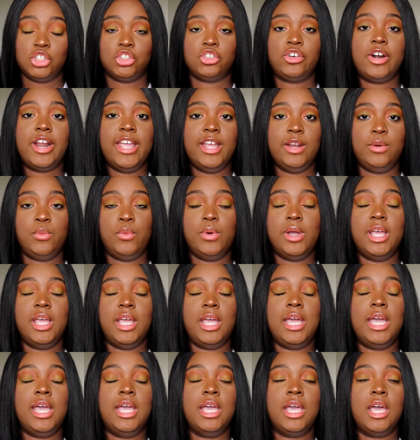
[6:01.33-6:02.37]
straight
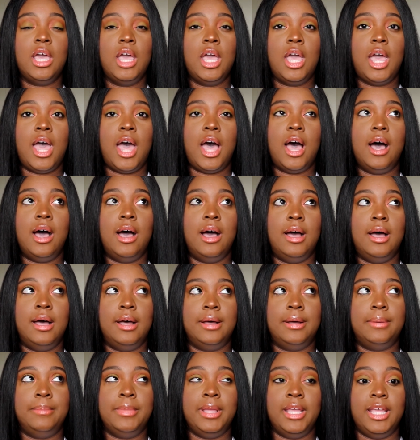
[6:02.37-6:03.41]
wig
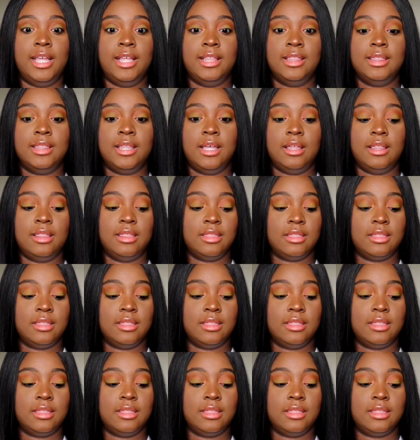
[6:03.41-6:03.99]
um, in